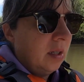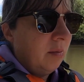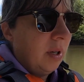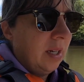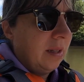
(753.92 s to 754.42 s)

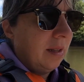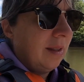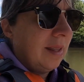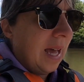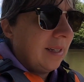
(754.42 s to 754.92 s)
but
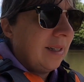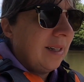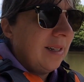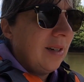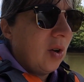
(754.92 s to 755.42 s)
that
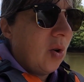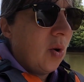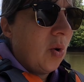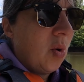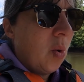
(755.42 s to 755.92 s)
didn't
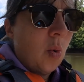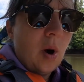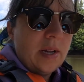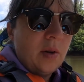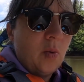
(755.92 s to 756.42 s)

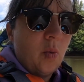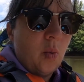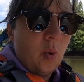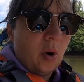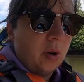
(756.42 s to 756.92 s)
quite
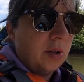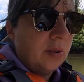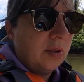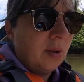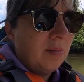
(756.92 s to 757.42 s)
work,
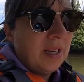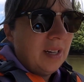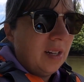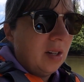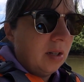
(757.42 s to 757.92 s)
so I may
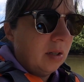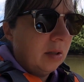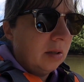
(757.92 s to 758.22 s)
need a